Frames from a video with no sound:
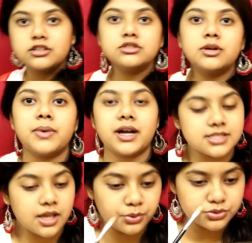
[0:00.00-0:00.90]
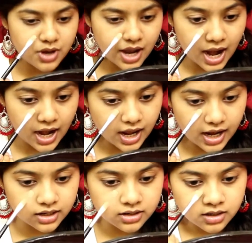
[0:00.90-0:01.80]
to the parts I want to
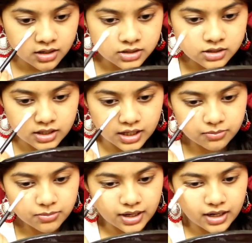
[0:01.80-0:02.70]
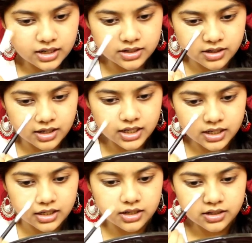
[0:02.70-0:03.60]
highlight, like my under eye
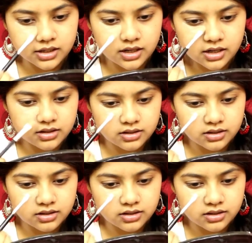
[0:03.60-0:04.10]
area,